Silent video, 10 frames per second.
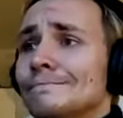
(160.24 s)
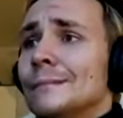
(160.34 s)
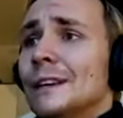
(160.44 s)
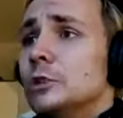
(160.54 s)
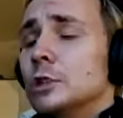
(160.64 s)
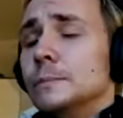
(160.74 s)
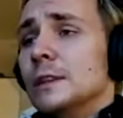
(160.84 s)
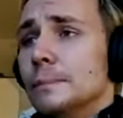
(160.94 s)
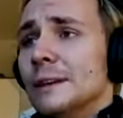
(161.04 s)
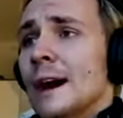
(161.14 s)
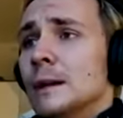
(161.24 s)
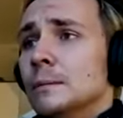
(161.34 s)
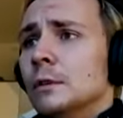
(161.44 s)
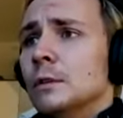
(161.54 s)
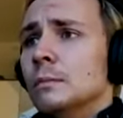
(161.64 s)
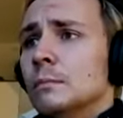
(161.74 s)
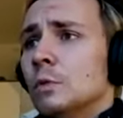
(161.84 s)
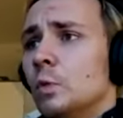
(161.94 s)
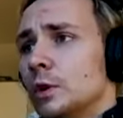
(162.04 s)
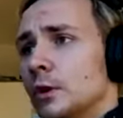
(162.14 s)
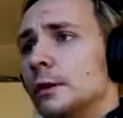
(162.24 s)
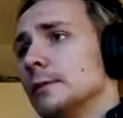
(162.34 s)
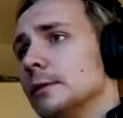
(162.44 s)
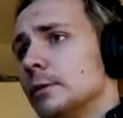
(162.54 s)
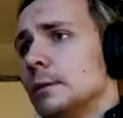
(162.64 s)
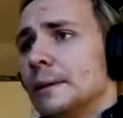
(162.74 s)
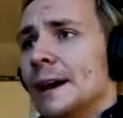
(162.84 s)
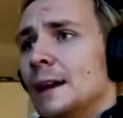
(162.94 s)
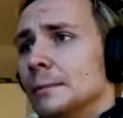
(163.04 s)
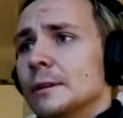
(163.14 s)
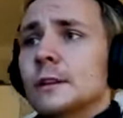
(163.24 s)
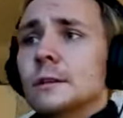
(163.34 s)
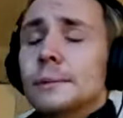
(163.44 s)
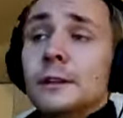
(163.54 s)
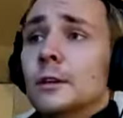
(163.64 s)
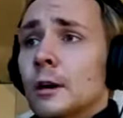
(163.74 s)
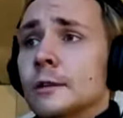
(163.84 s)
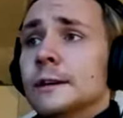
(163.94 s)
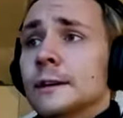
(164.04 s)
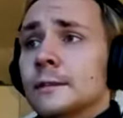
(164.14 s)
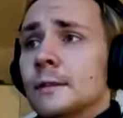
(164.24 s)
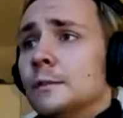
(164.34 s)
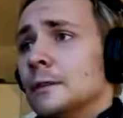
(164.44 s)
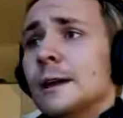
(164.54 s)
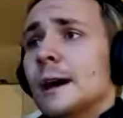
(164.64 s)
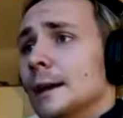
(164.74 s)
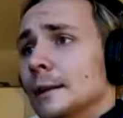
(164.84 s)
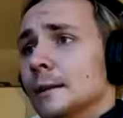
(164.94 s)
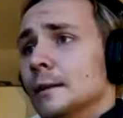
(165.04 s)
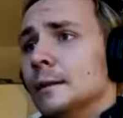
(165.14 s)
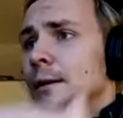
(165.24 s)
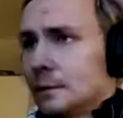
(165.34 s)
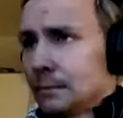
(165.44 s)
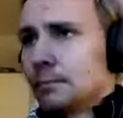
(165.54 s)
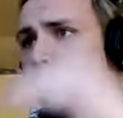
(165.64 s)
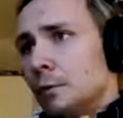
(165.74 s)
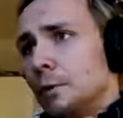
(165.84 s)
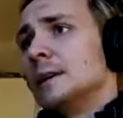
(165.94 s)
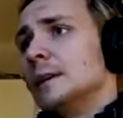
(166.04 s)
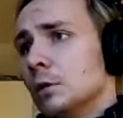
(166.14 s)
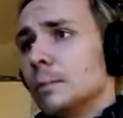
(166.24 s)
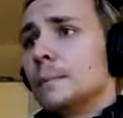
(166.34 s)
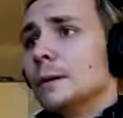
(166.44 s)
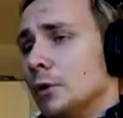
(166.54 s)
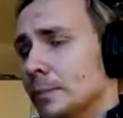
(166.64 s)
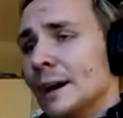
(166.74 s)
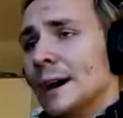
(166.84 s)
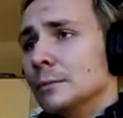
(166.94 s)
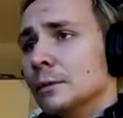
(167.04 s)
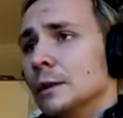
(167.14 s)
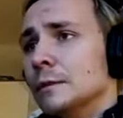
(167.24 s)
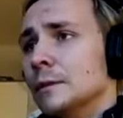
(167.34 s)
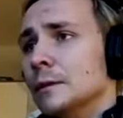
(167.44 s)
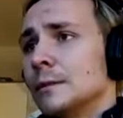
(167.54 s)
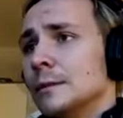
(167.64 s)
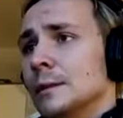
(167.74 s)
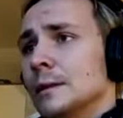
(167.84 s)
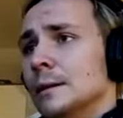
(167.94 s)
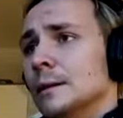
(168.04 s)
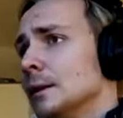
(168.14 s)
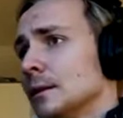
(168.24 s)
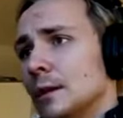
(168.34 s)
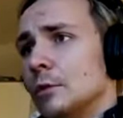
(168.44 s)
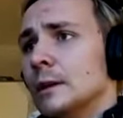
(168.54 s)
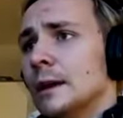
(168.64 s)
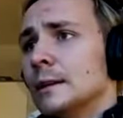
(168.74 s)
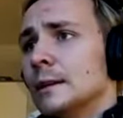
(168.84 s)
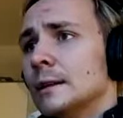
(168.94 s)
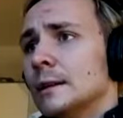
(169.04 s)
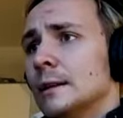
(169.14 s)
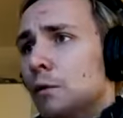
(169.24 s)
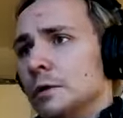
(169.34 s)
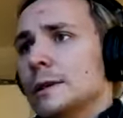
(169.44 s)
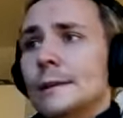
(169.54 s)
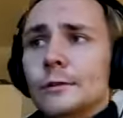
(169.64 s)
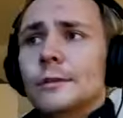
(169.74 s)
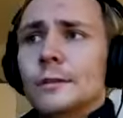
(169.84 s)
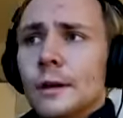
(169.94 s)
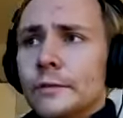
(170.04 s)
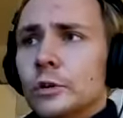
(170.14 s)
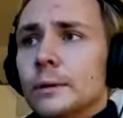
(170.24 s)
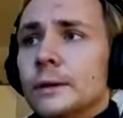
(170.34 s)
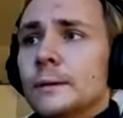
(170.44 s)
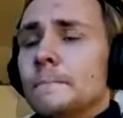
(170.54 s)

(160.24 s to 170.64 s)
It just means a big animal. What constitutes a big animal can depend on the context. If it's an island, 40 kilos might be a very big animal. If it's the Serengeti, maybe 40 kilos is not very big.